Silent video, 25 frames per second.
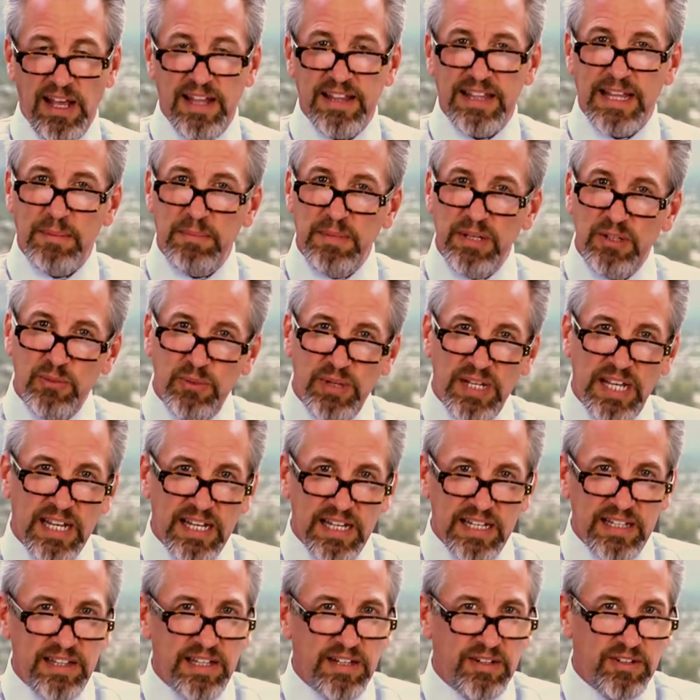That means we get
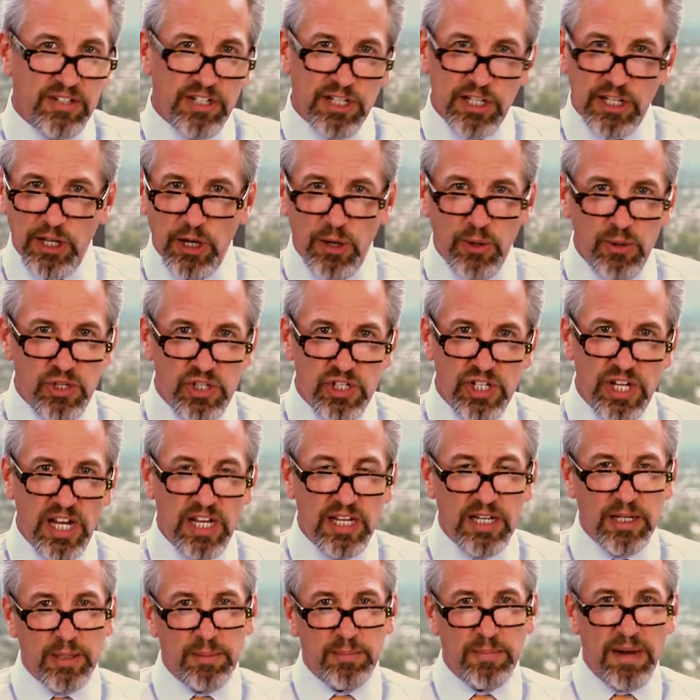in there and
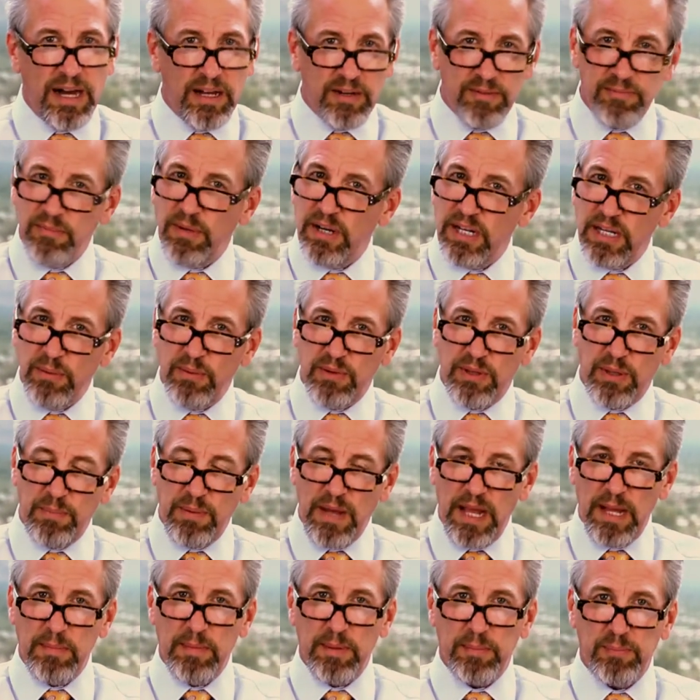negotiate an amount of money with a
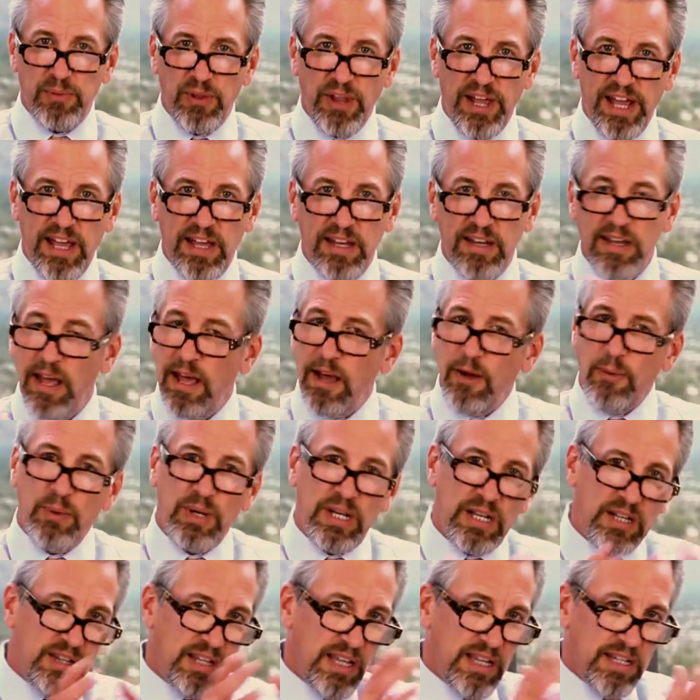payment plan. We
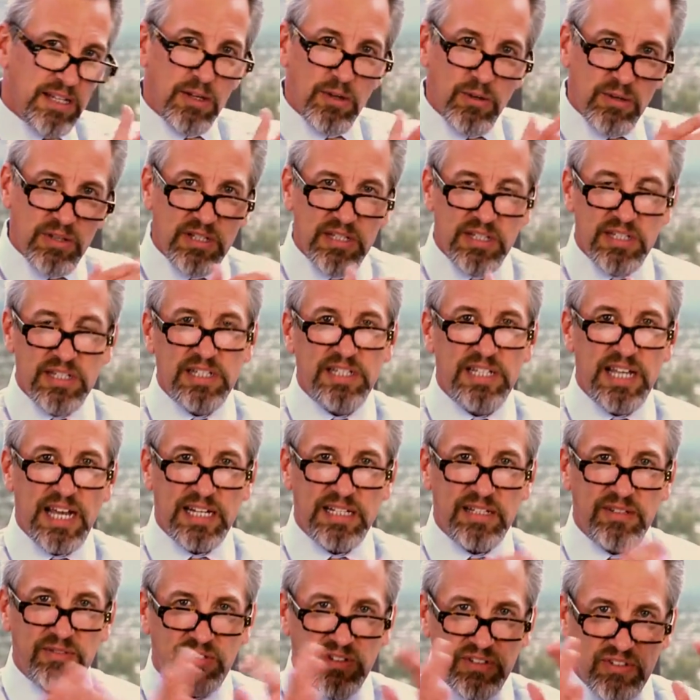can then go to the
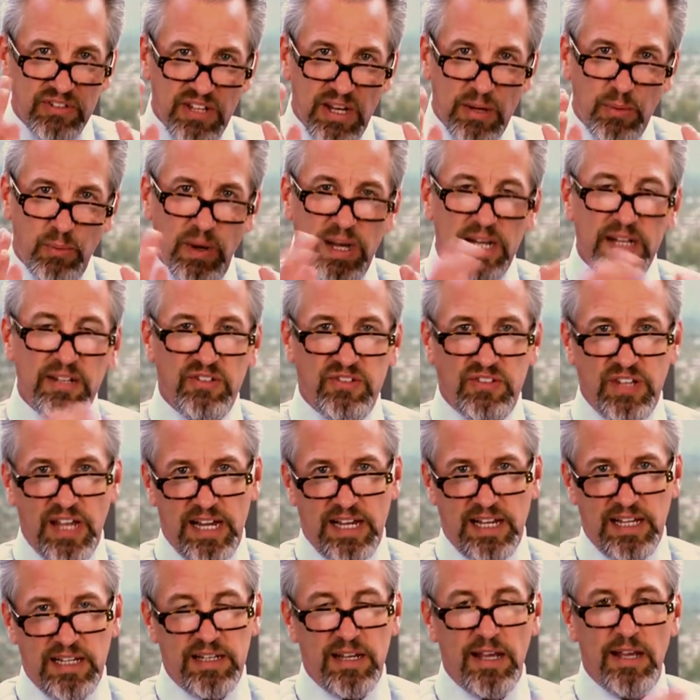detectives and say, wait a
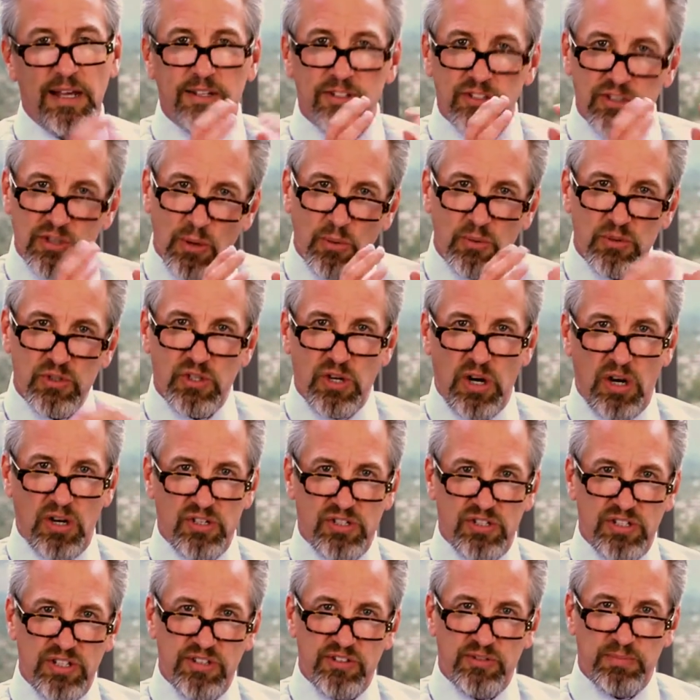second, don't
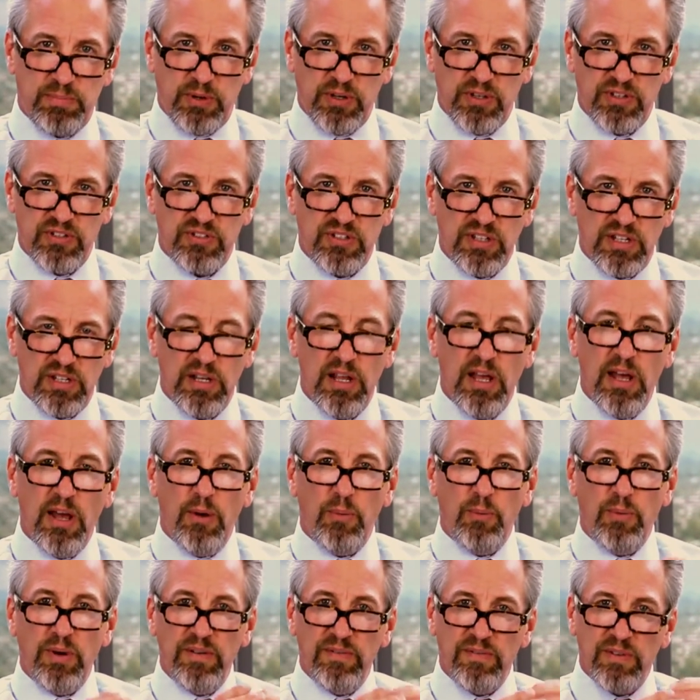charge this person.
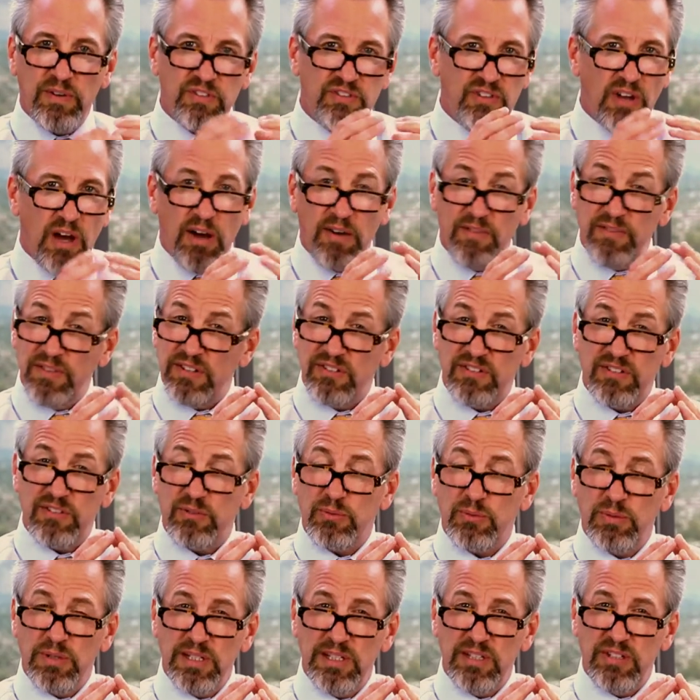We've resolved this.
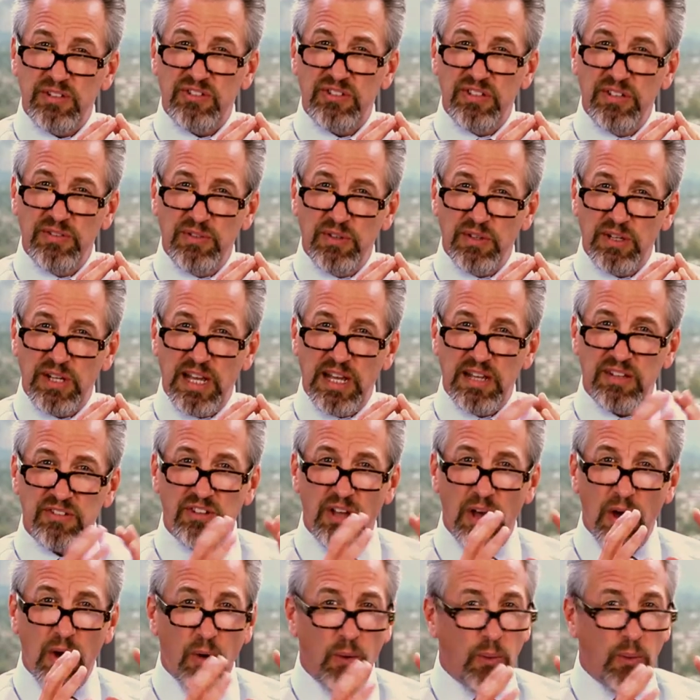It's really a civil case.